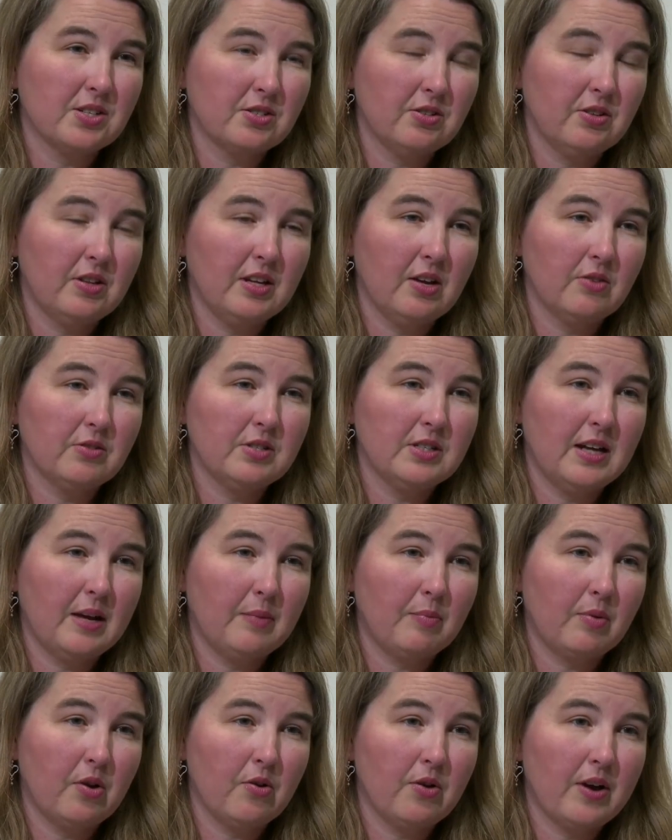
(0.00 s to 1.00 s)
to the OTA
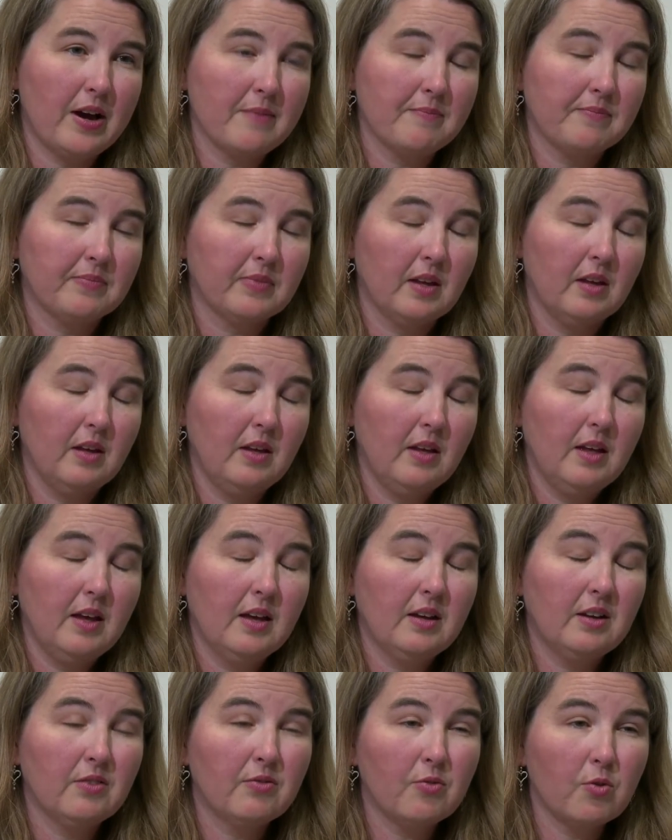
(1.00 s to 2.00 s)
program,
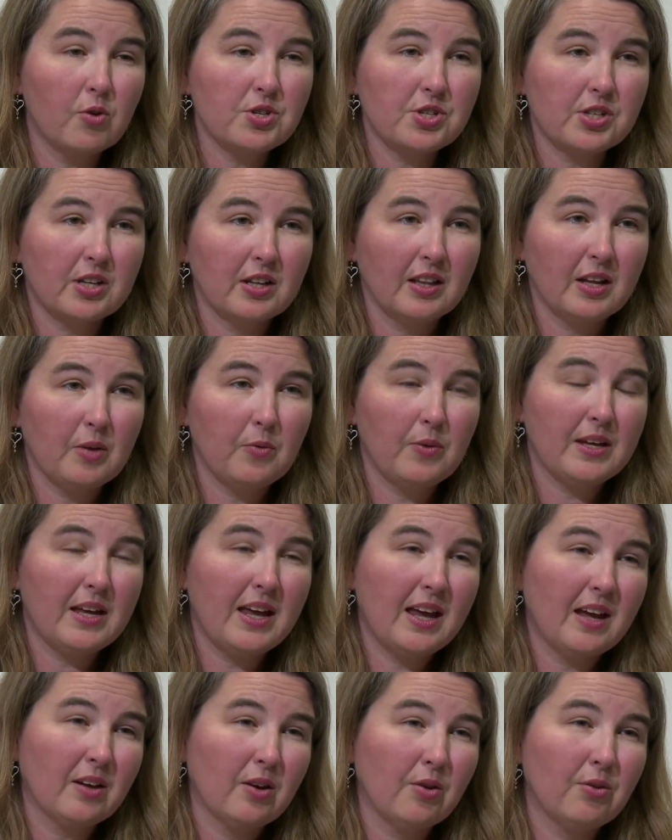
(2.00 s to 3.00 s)
and unfortunately we
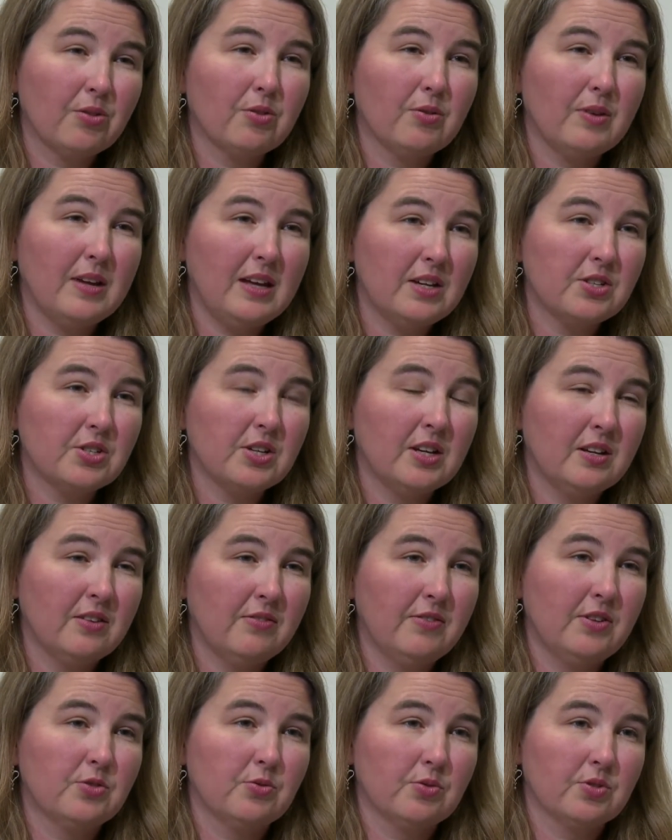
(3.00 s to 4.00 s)
can't go through each
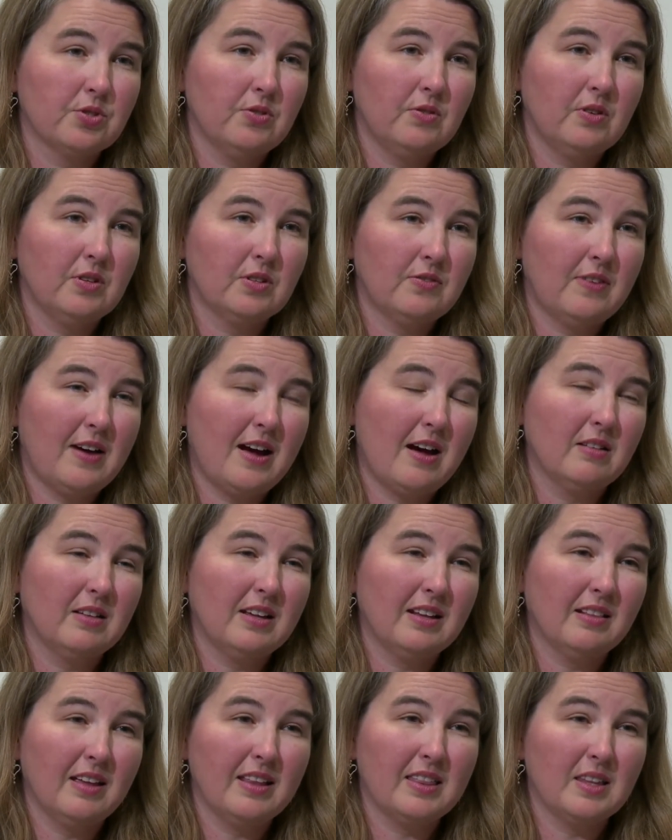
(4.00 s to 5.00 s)
individual student's file
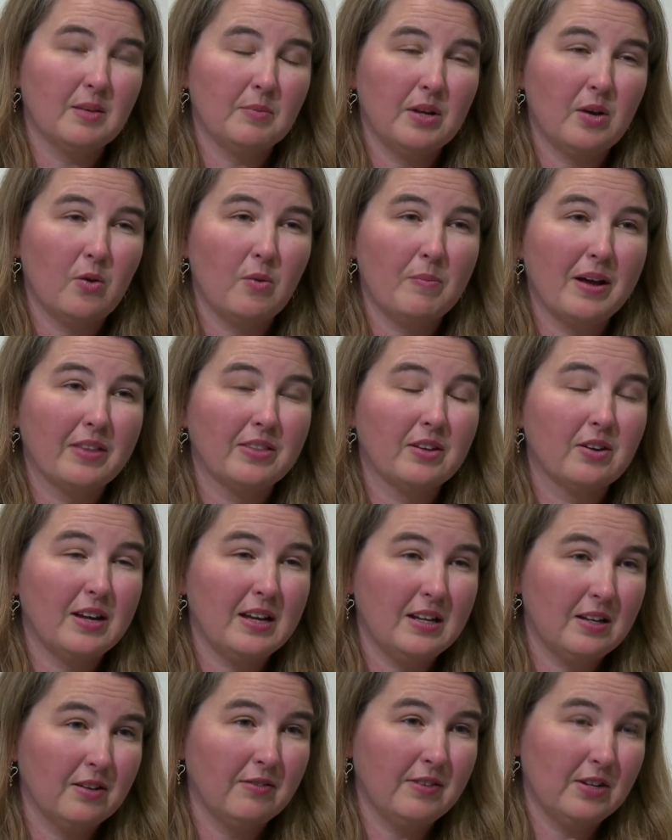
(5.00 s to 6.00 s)
and let them know about their
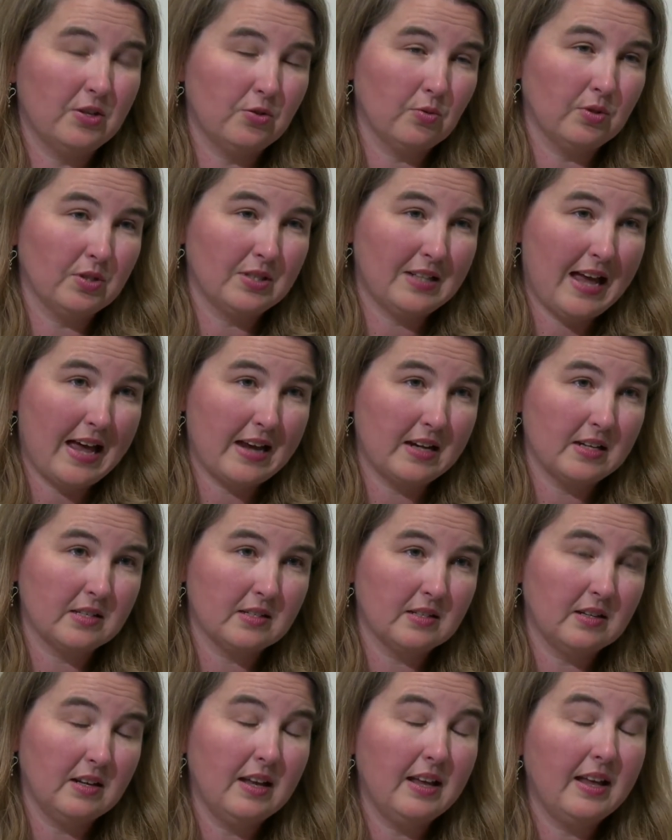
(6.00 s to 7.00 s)
individual
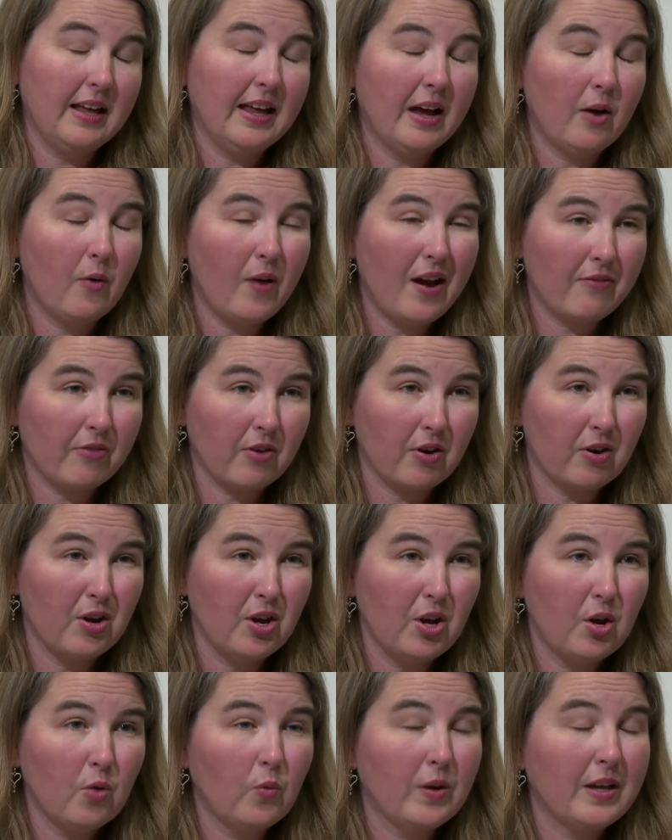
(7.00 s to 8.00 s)
status. However,
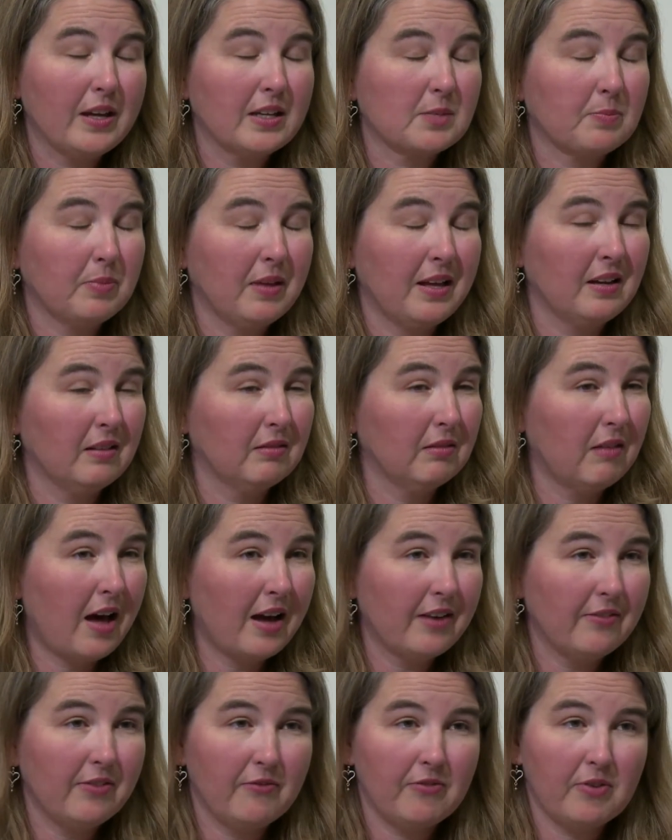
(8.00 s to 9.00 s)
we explain a lot
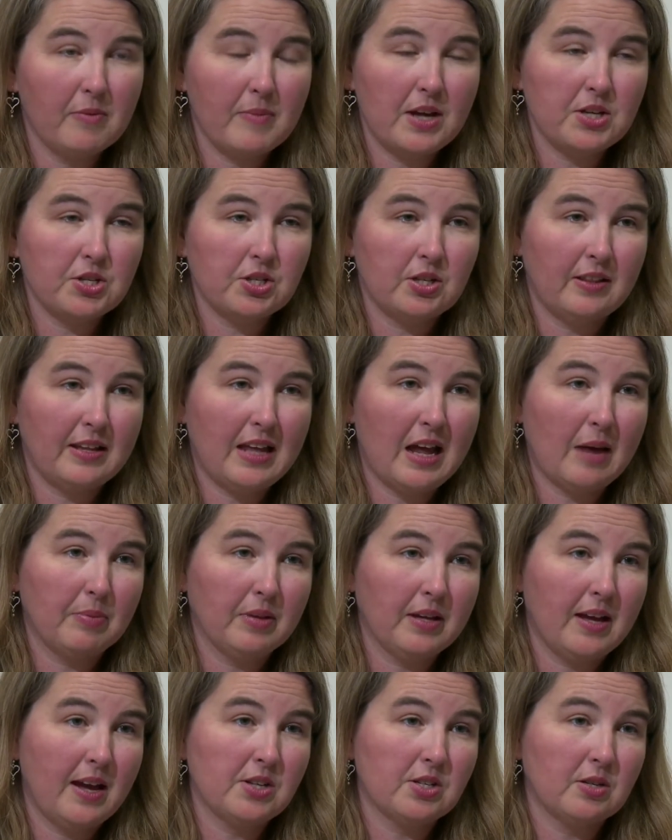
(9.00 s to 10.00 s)
of information in the
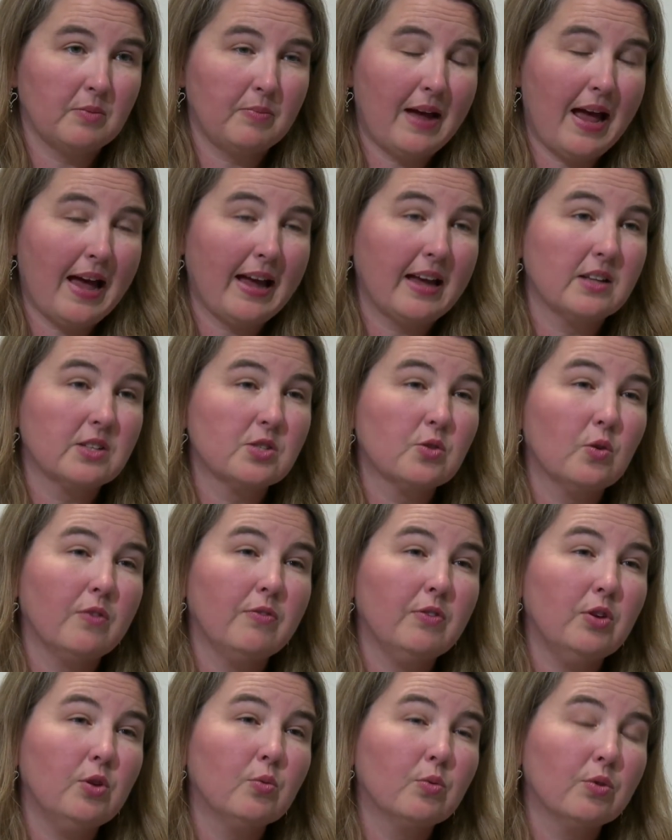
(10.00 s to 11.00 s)
application packet, so if
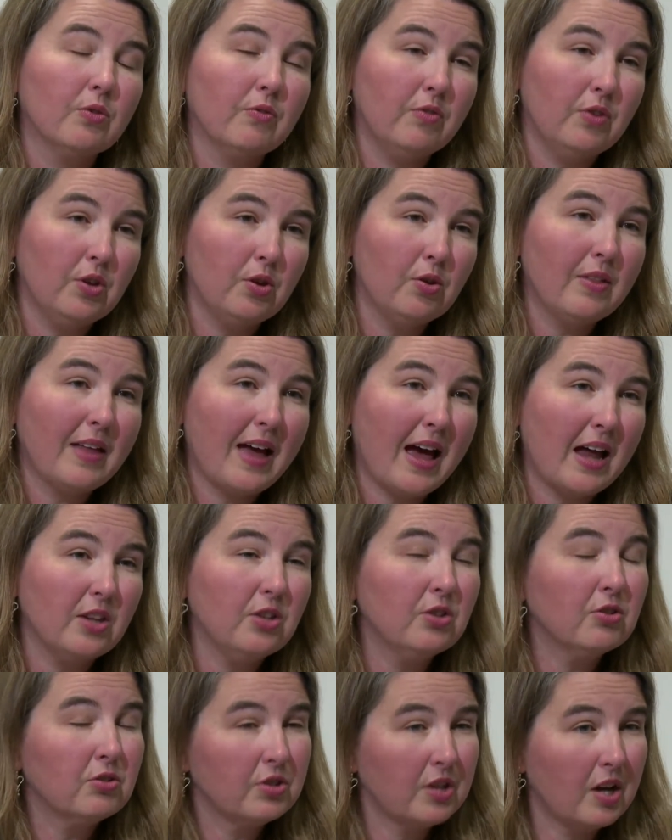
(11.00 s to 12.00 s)
you review that,
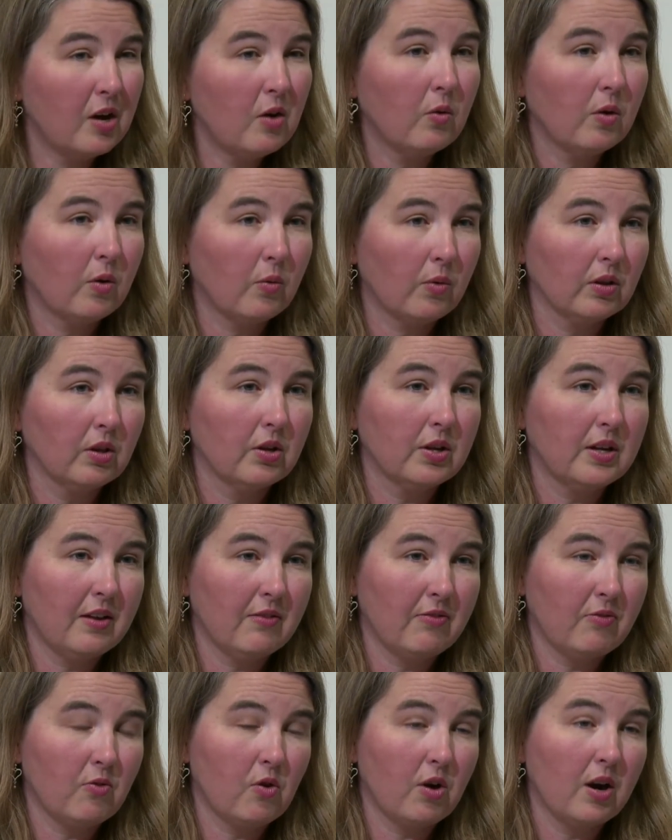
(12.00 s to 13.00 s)
you'll know what we're looking
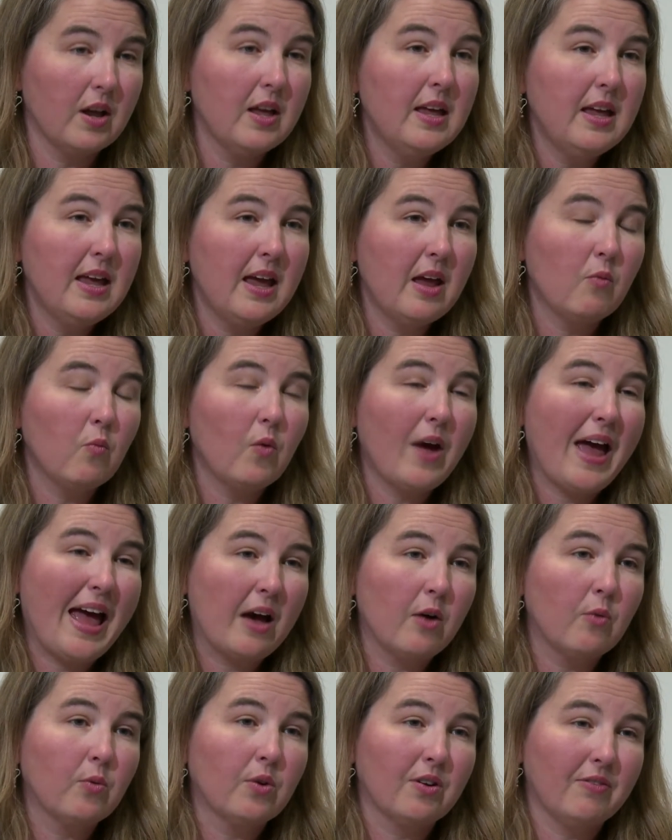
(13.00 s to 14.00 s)
for and
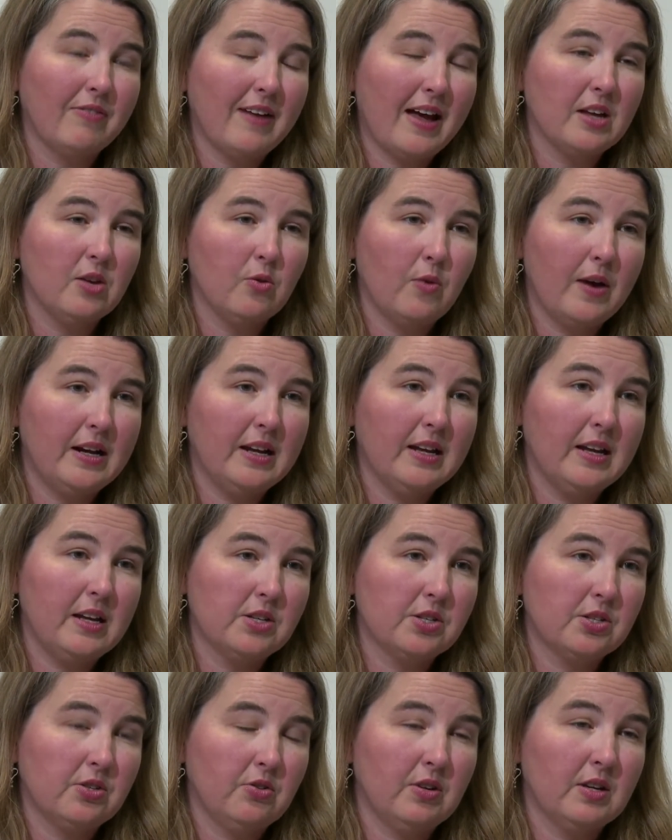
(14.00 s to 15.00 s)
how we're evaluating each
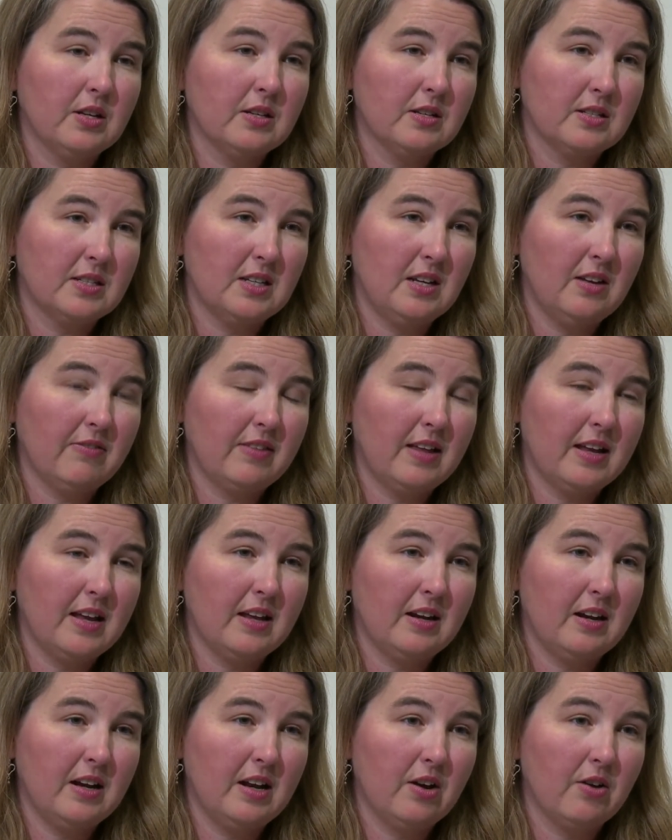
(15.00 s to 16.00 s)
student to see if they get
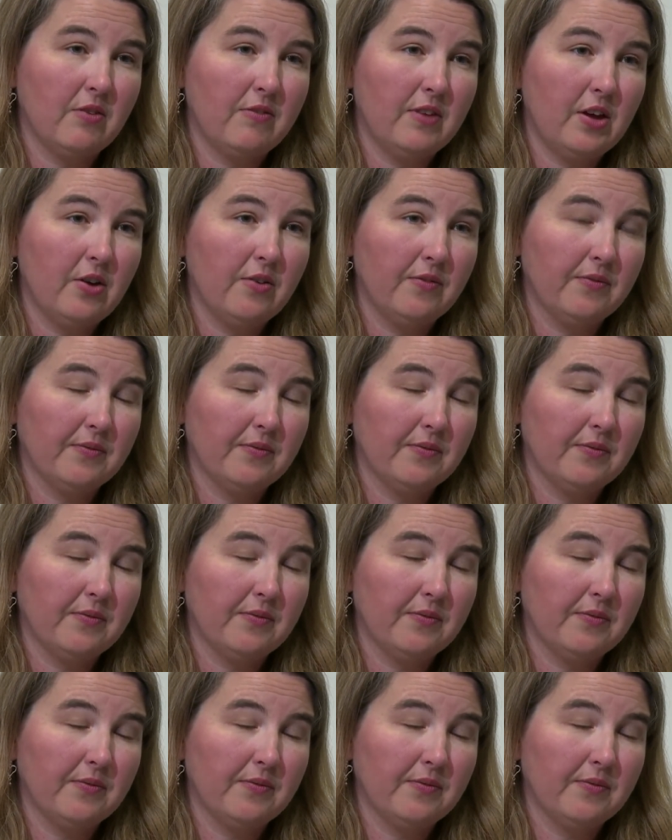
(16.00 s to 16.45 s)
an interview.